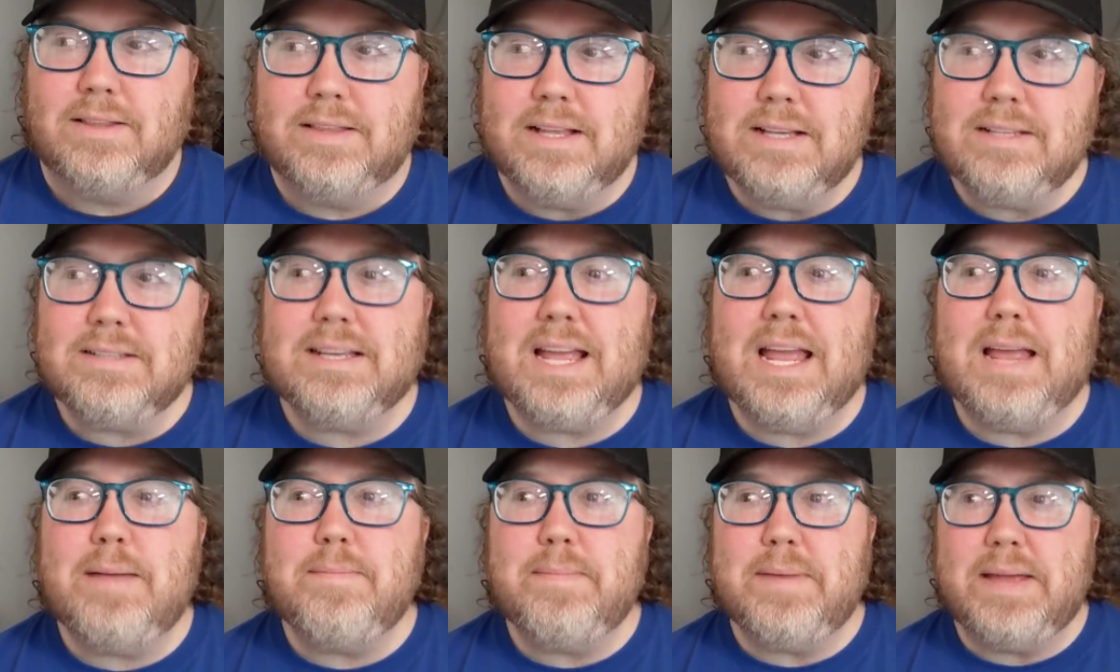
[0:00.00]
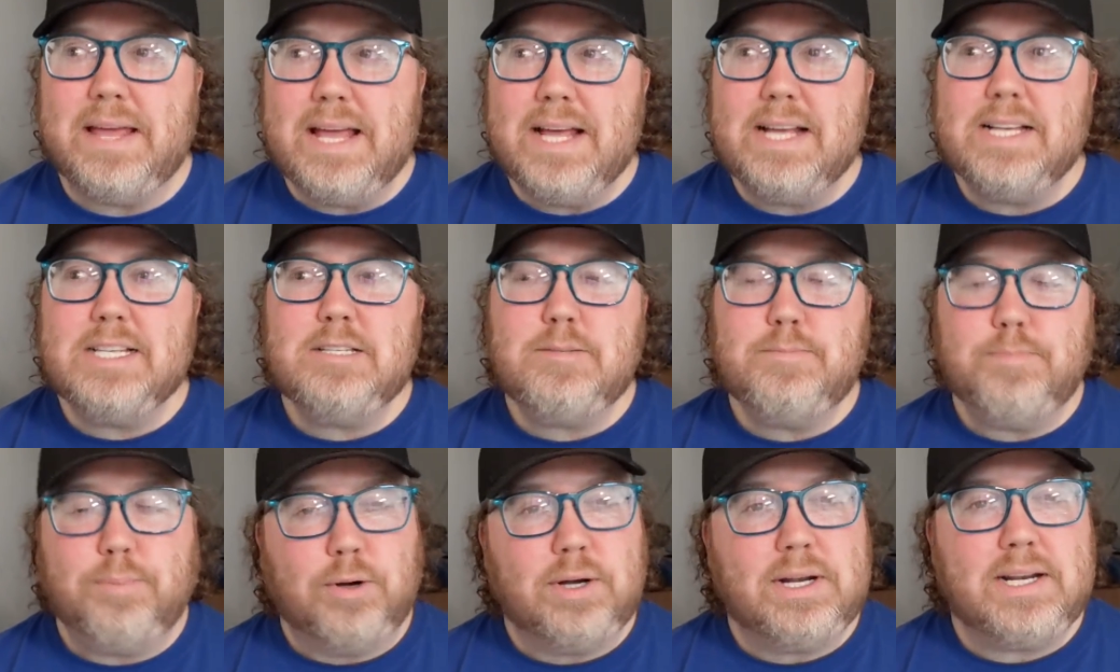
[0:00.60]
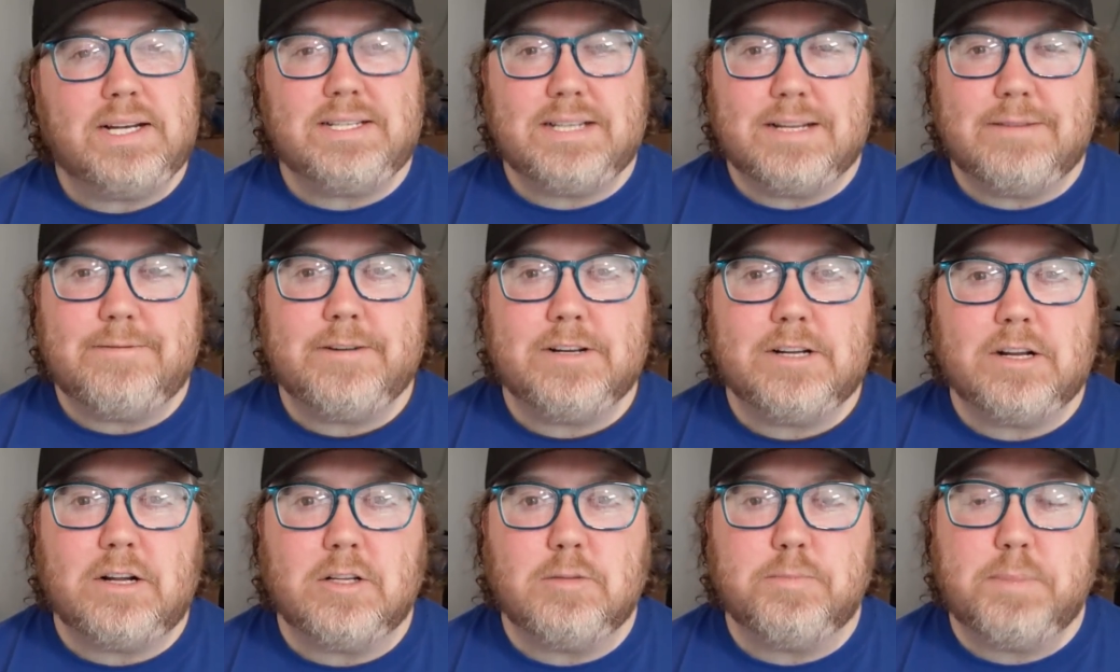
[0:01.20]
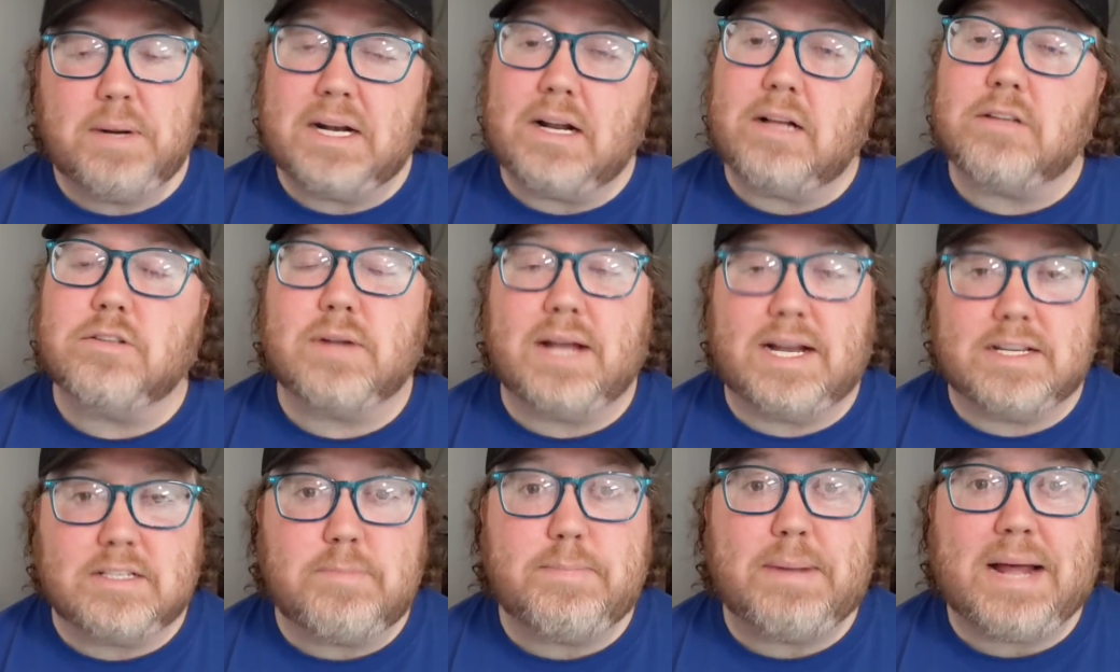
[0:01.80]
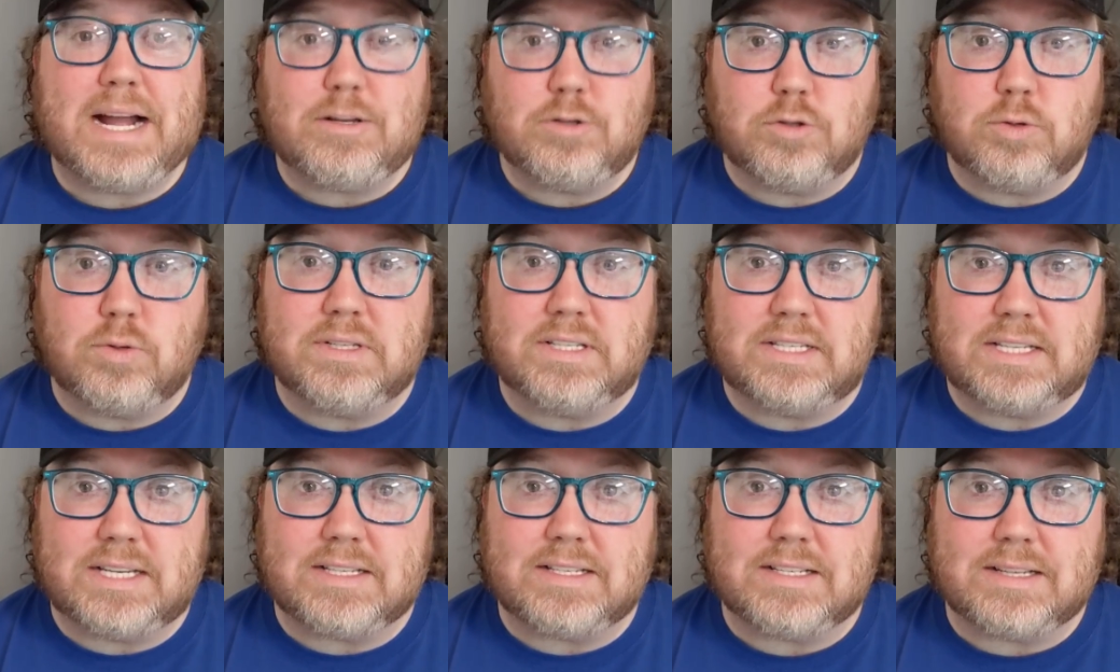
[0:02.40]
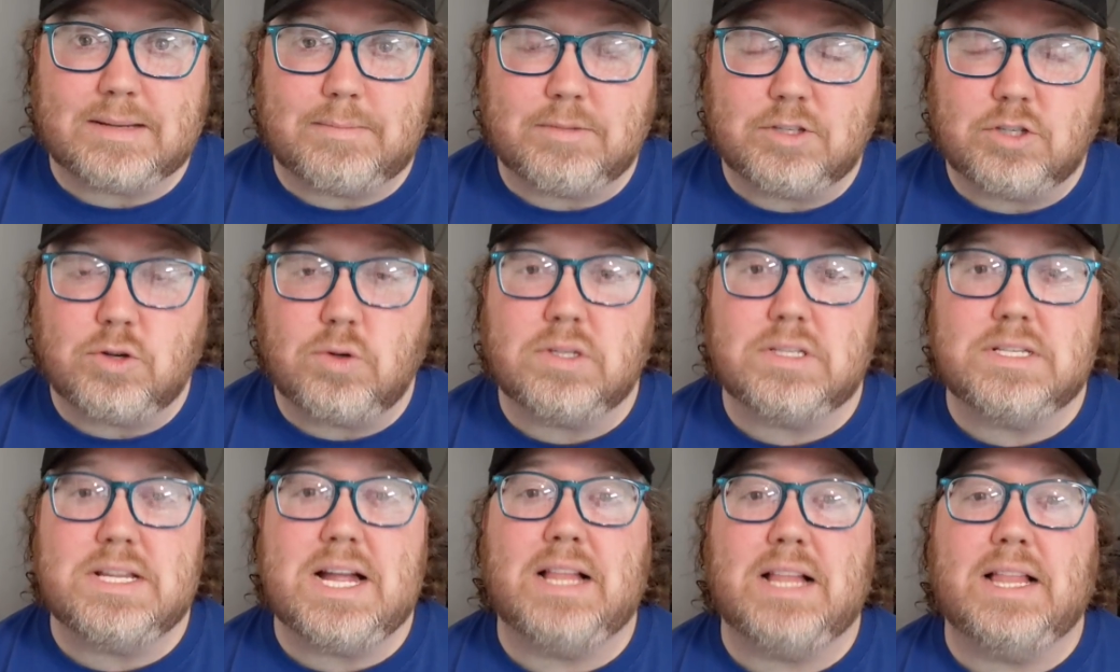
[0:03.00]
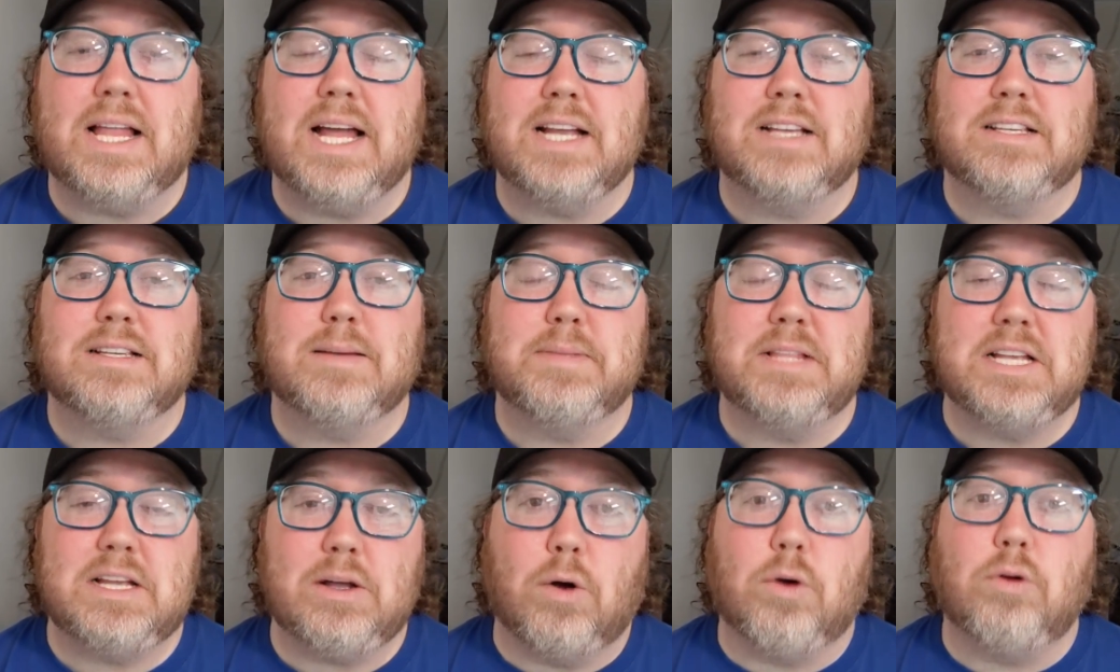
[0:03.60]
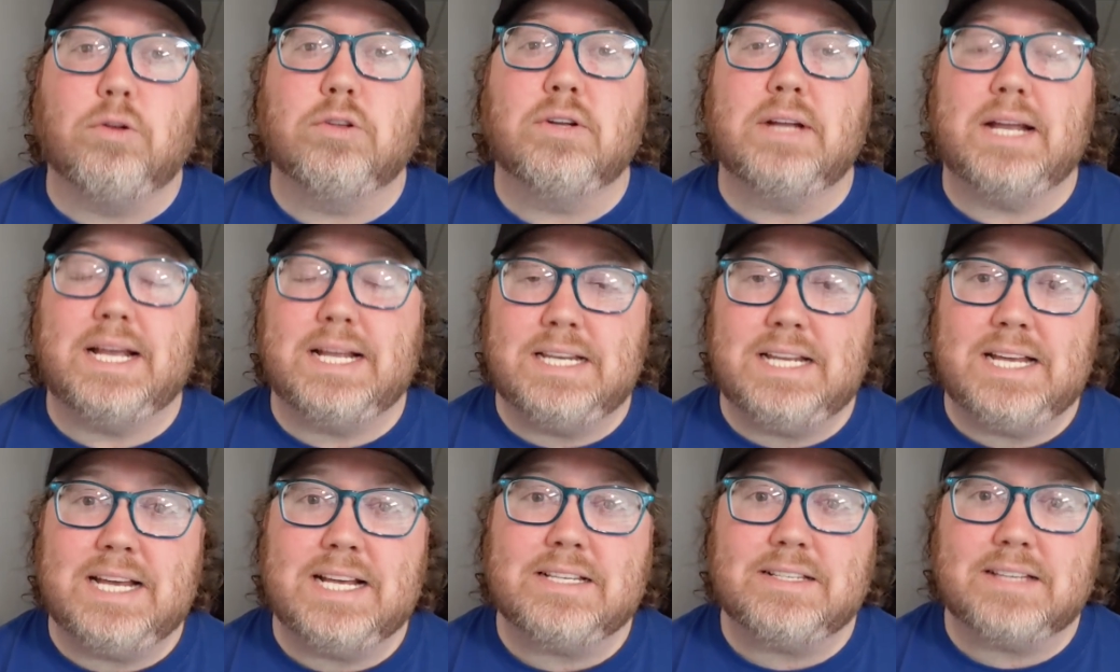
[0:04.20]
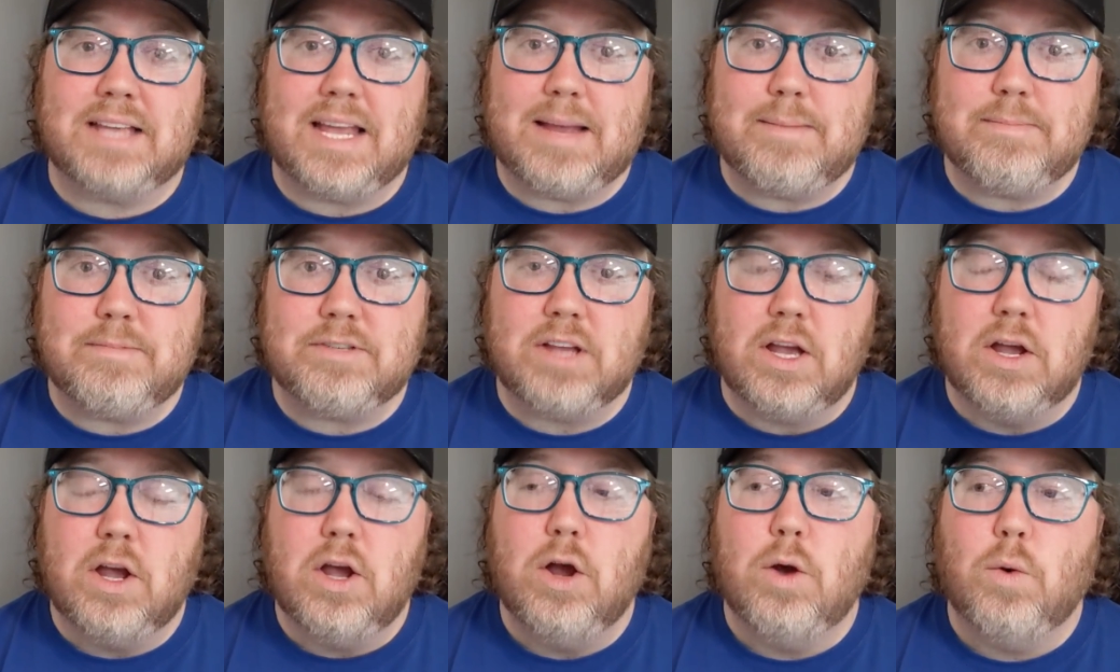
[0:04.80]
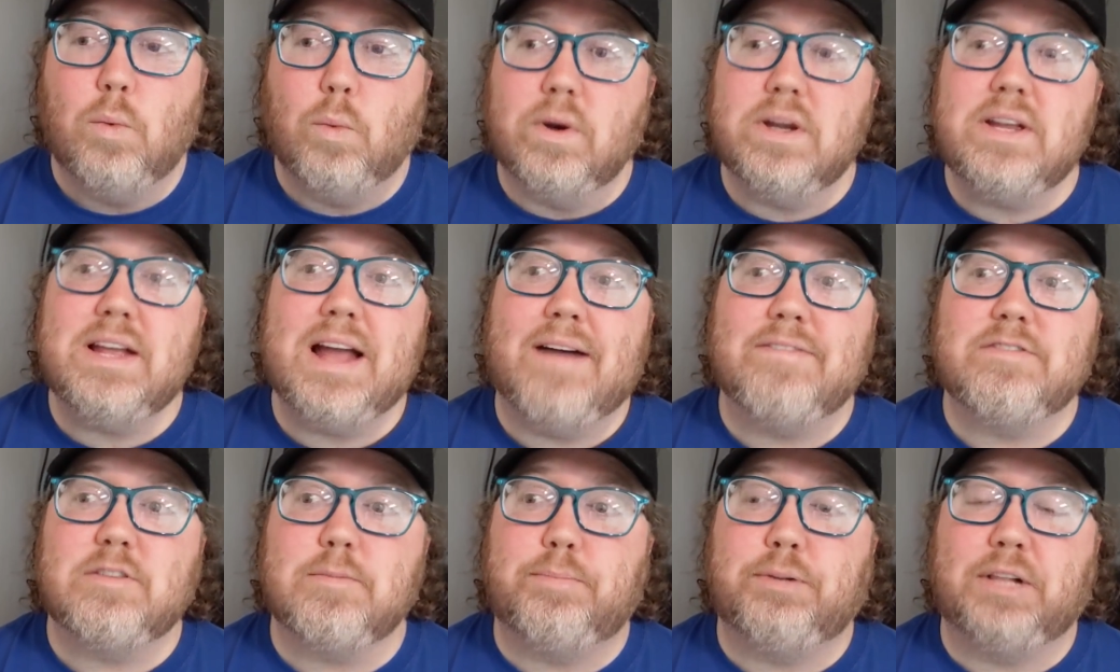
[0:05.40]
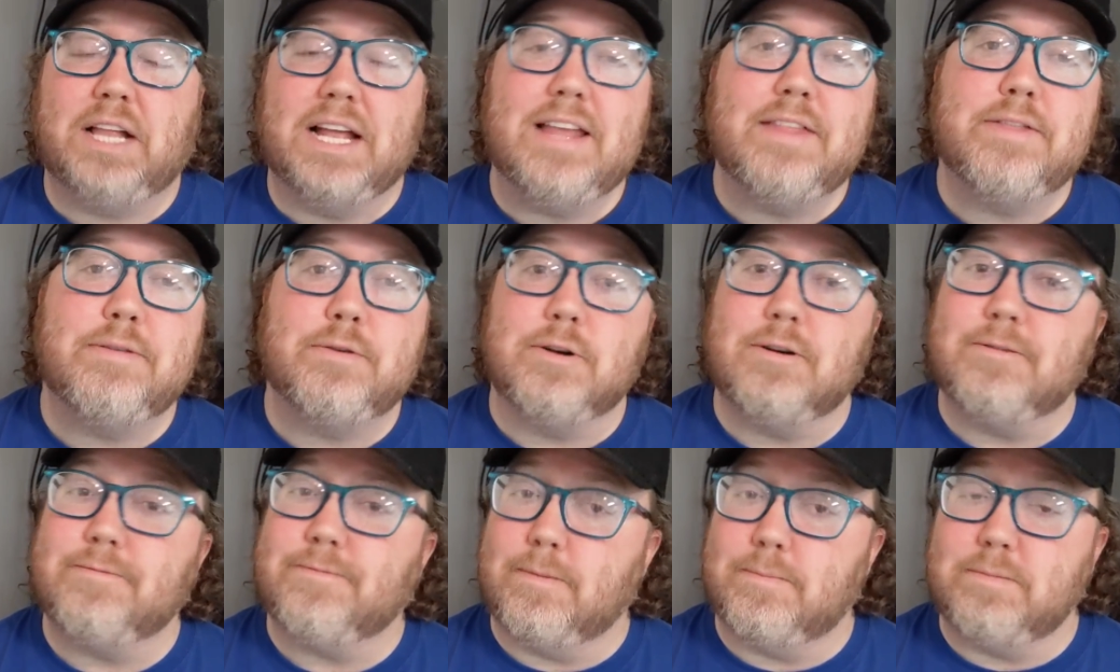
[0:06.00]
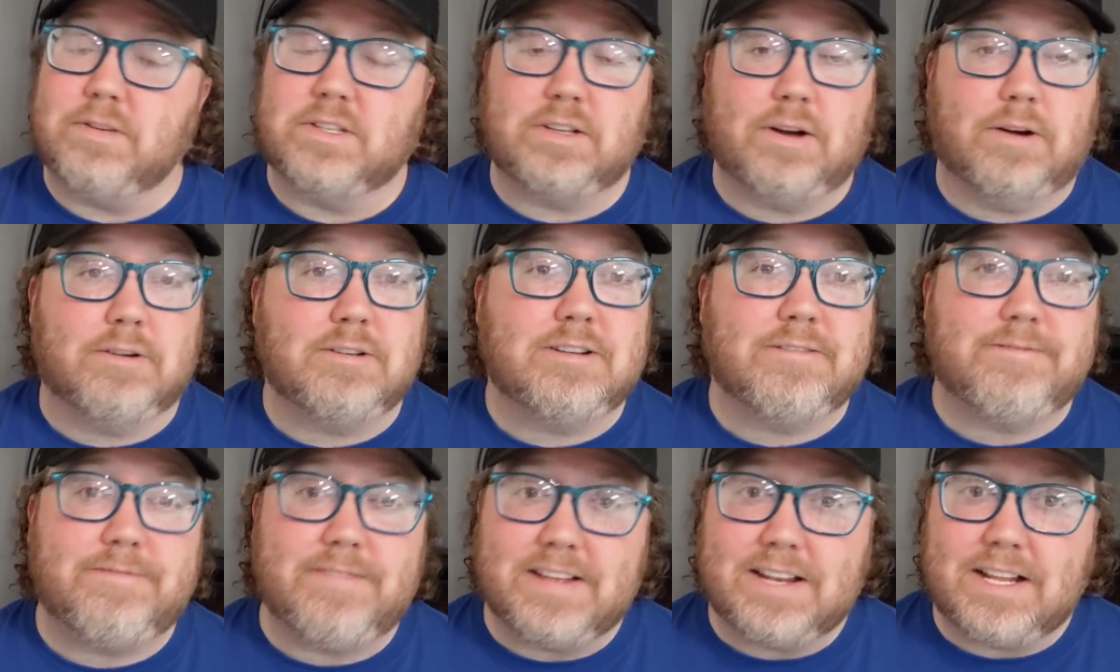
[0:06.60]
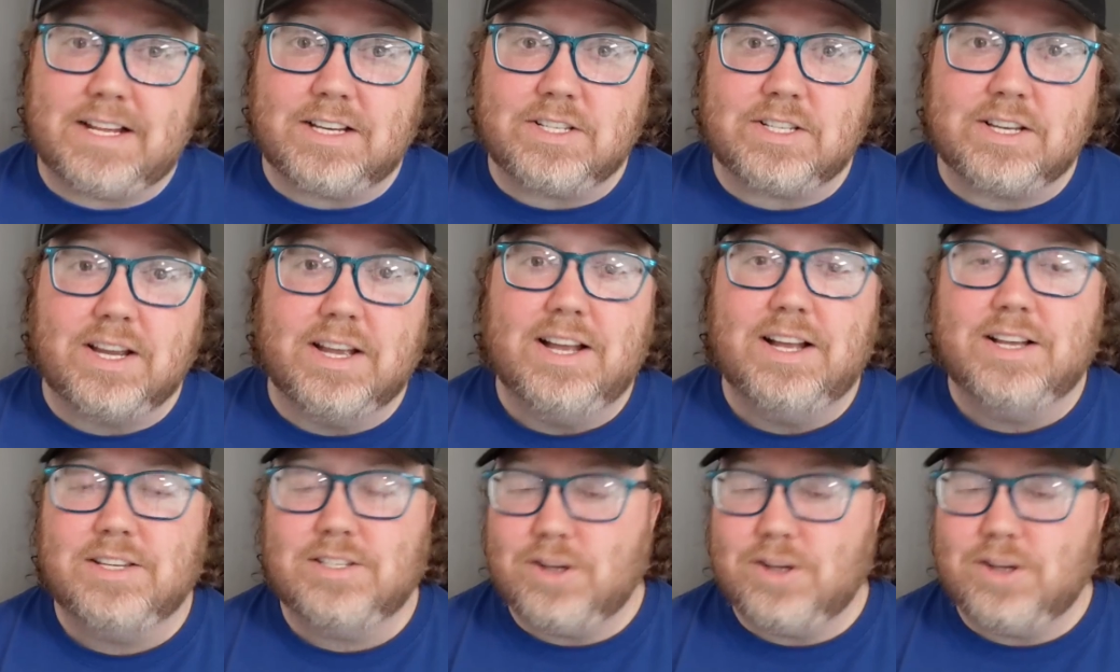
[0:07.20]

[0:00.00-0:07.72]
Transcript: This game is pretty difficult, but it also has a password system, so it's not like some of the older N E S games where you have to play through it from start to finish.